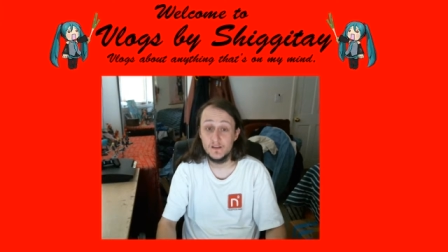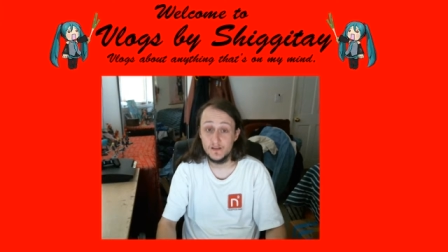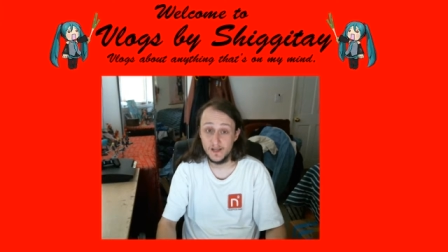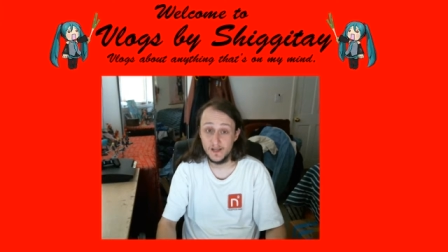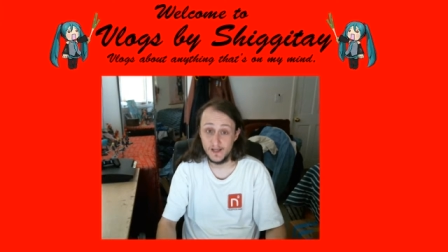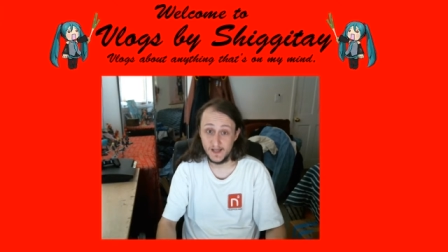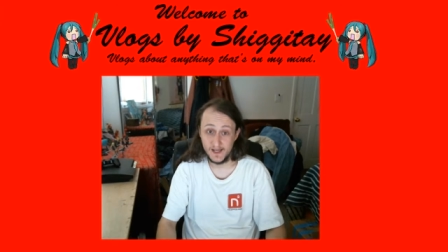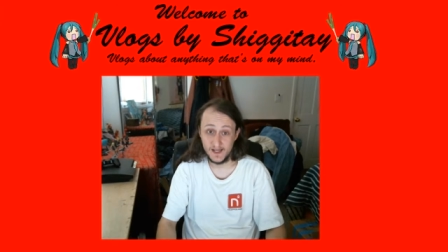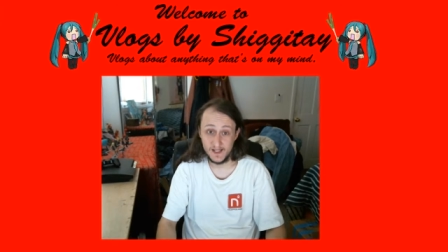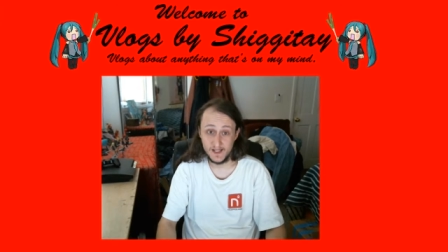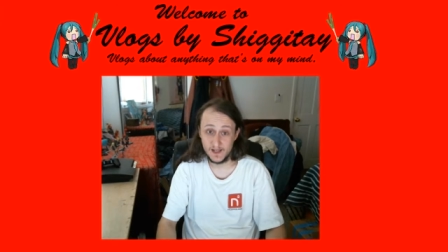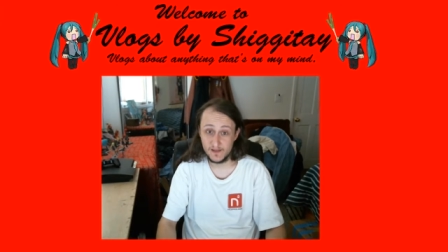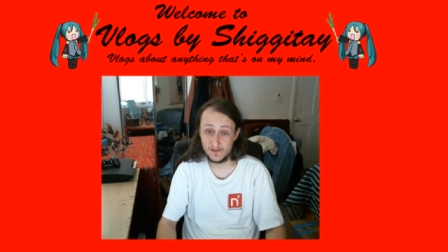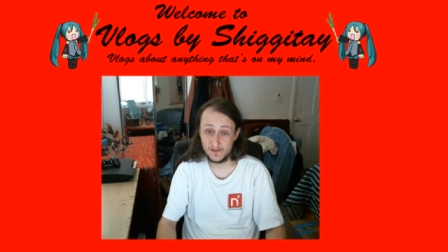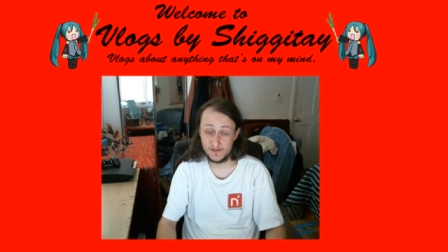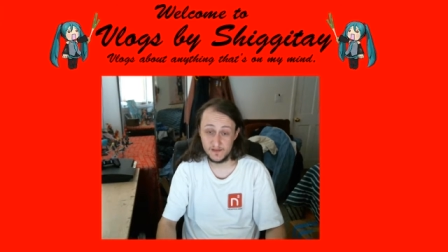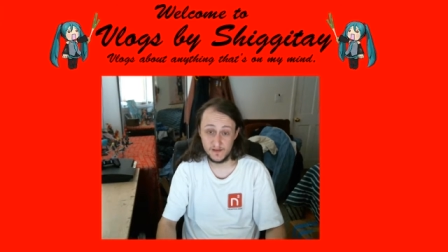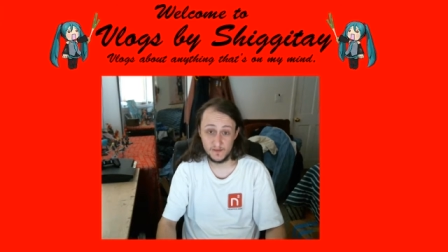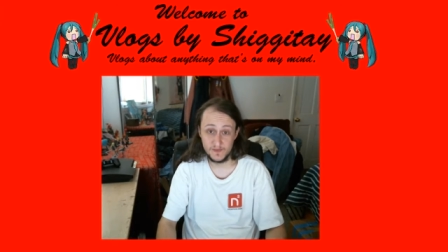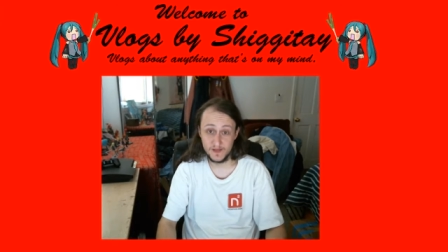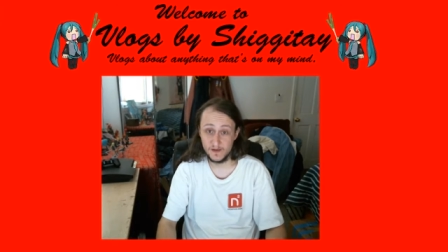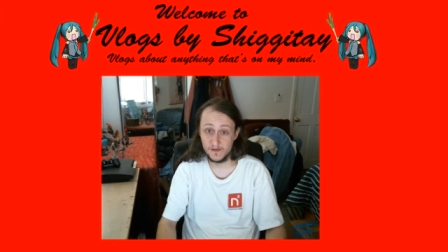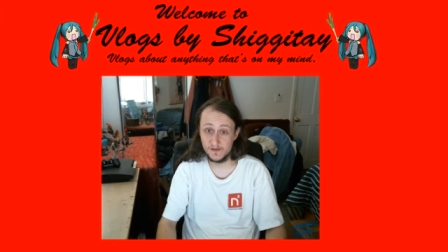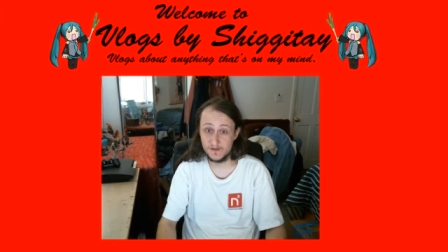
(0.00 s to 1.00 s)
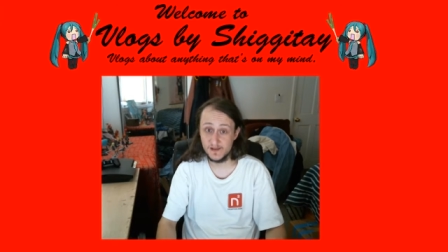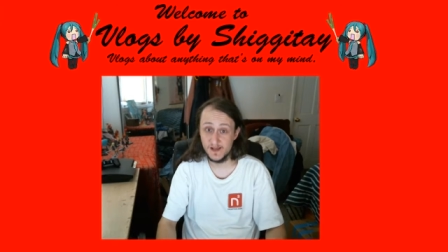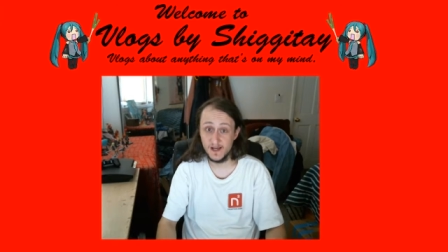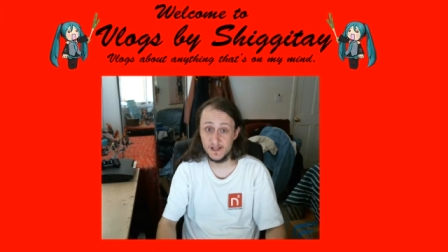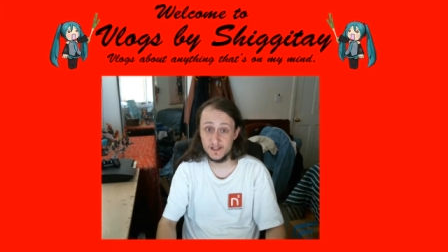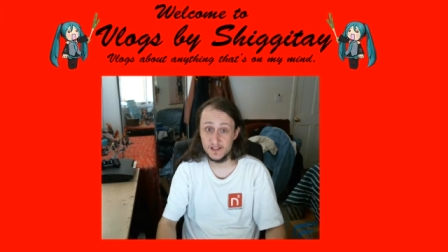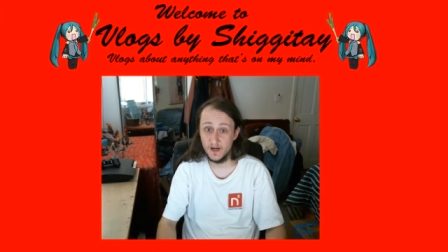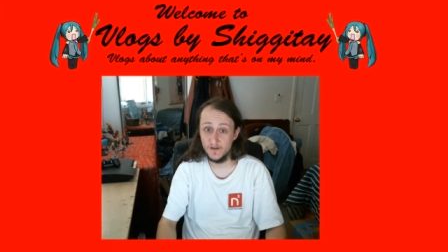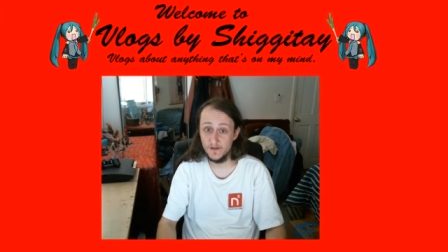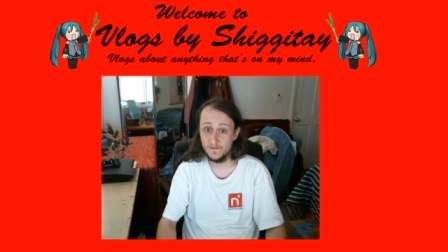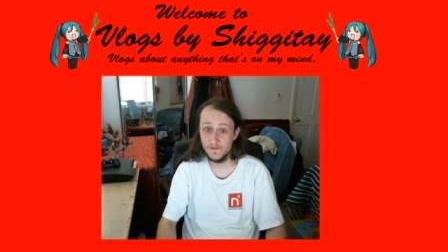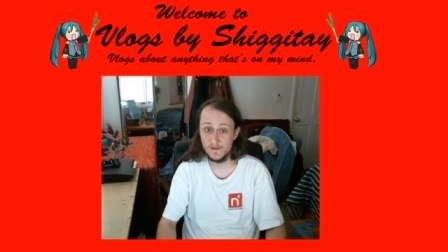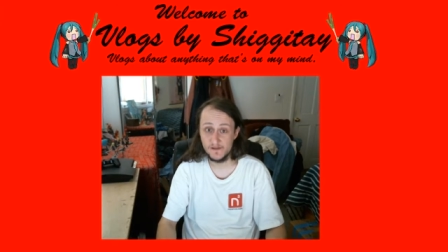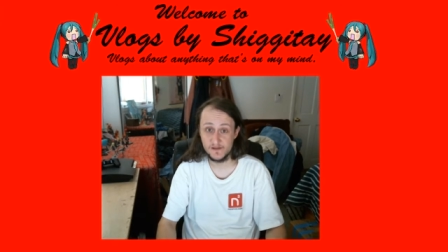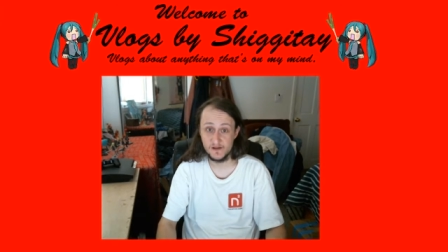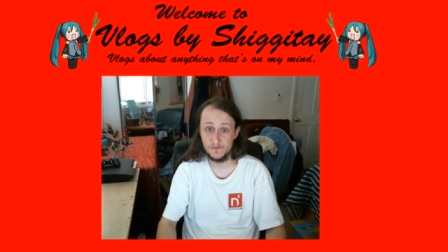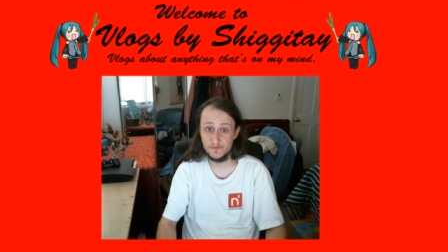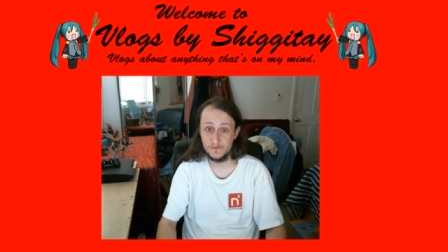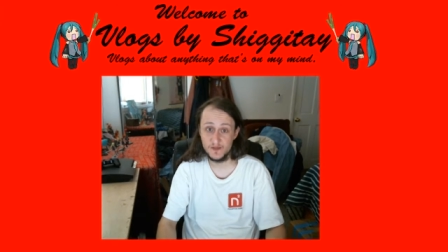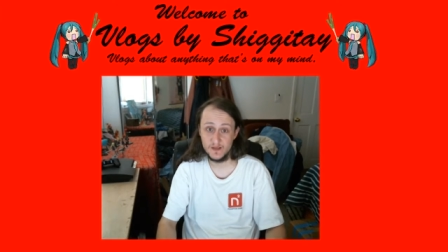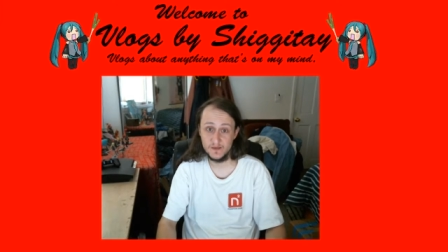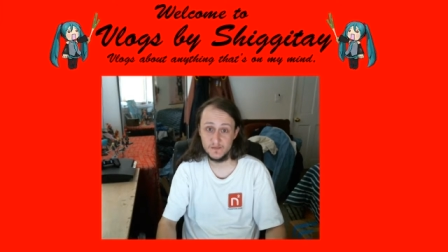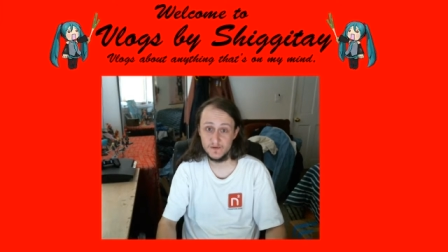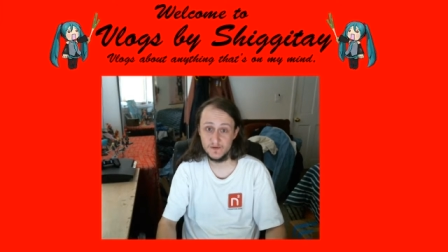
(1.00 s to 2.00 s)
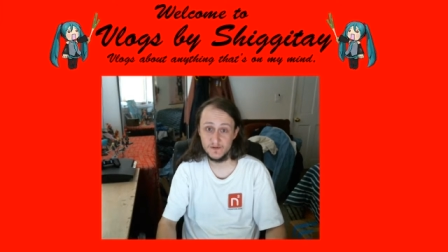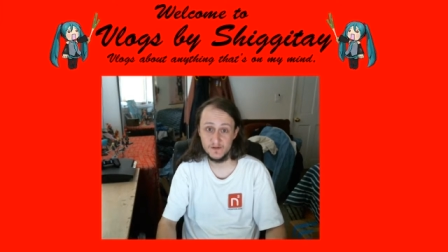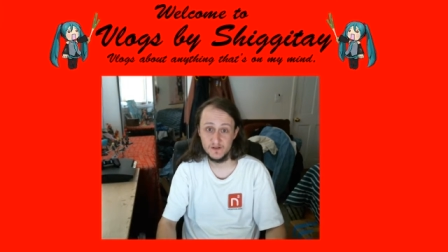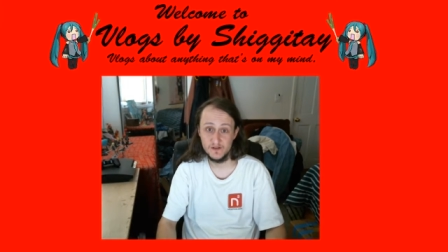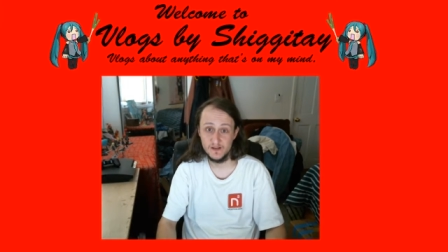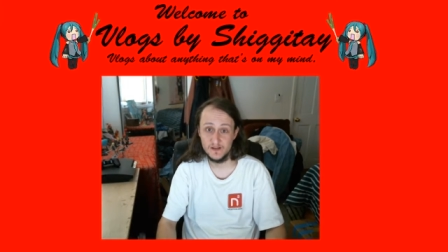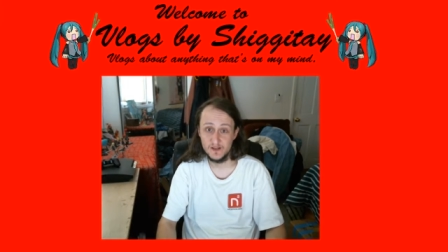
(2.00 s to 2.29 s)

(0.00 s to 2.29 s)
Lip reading: that's sometimes not enough for some people.